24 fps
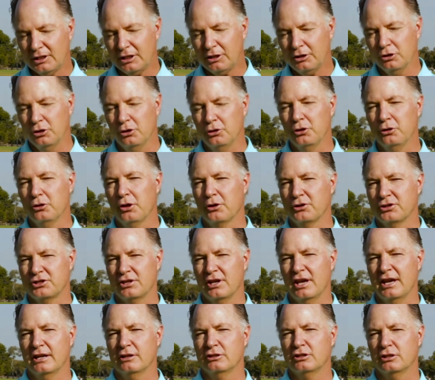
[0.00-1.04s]
You do those
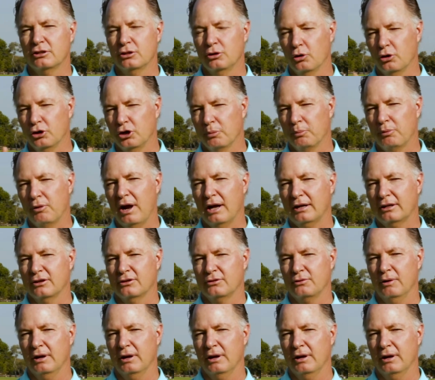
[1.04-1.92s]
things during your practice